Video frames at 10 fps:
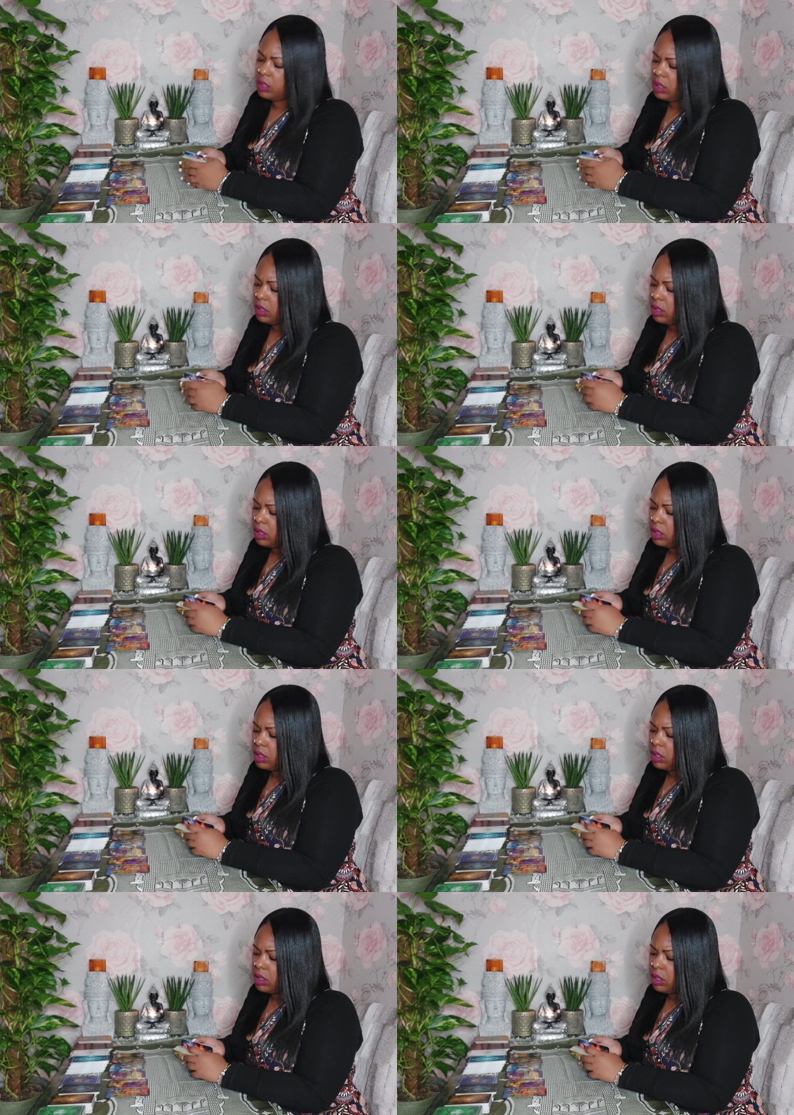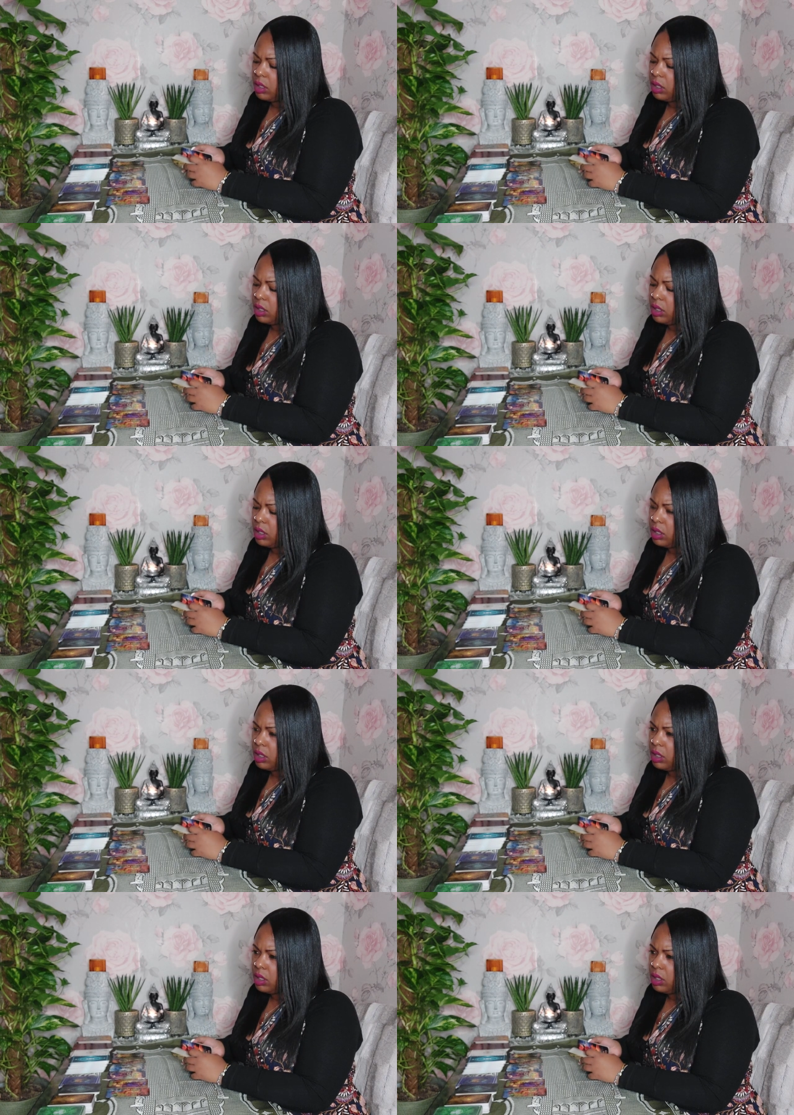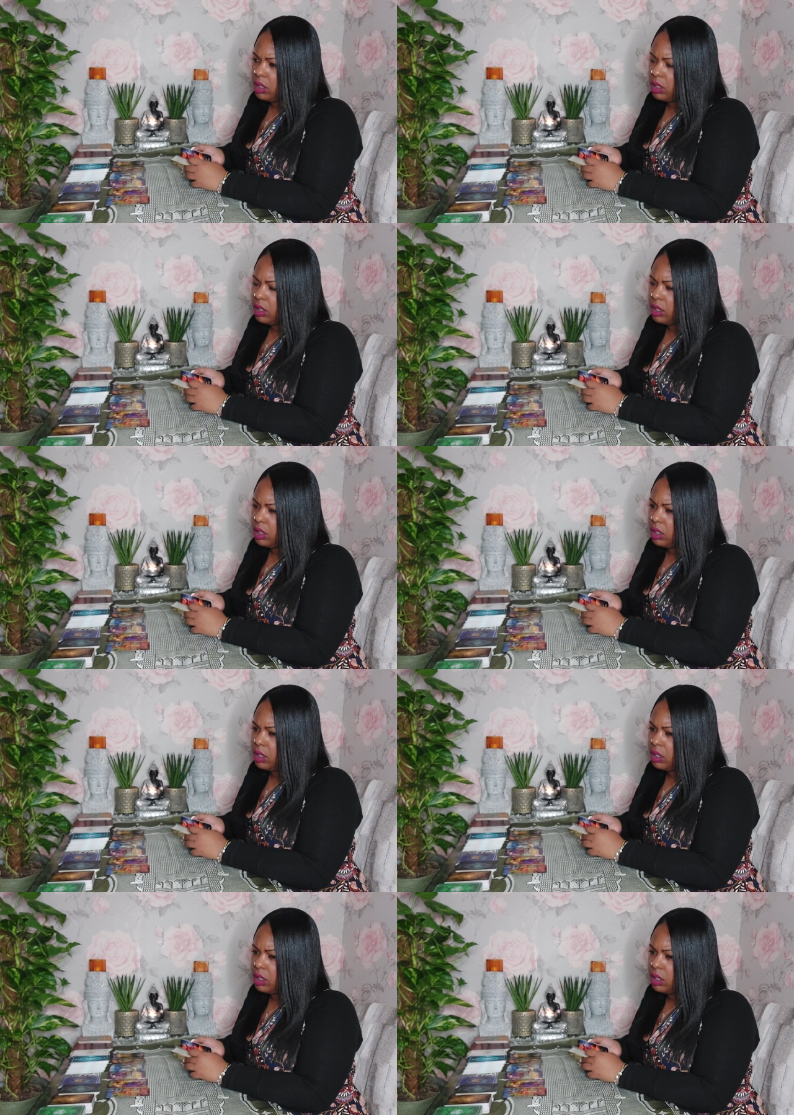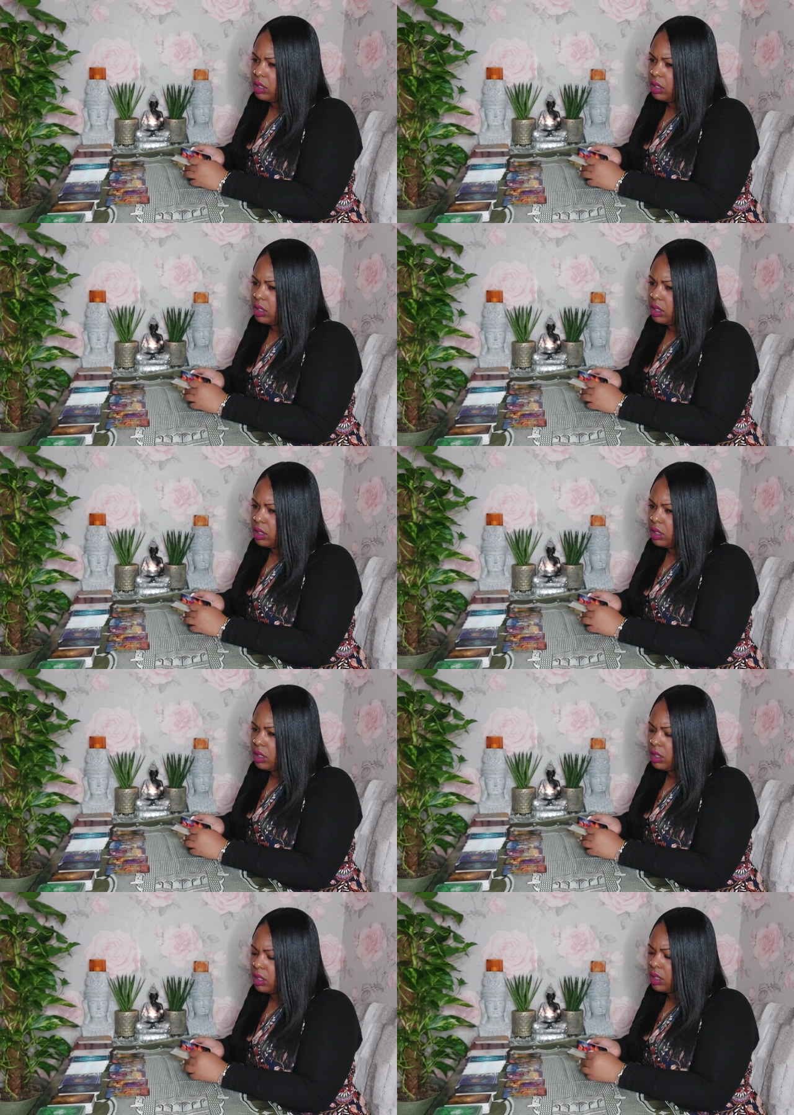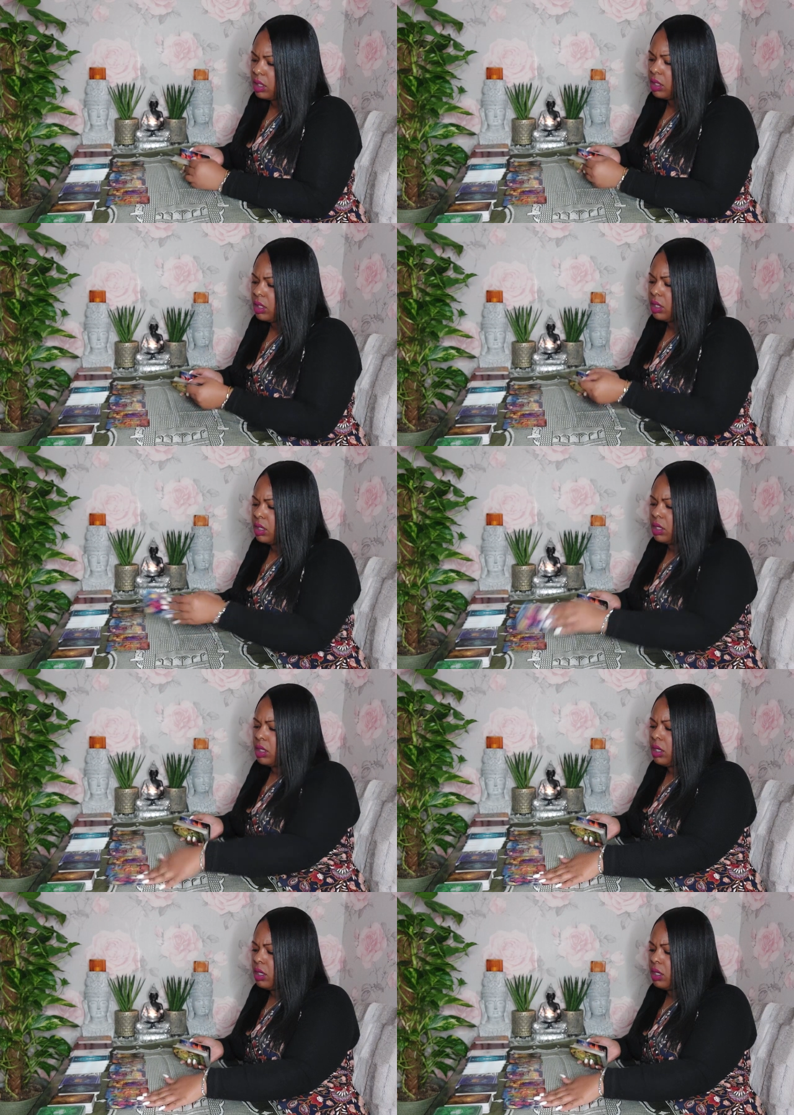Nothing is said.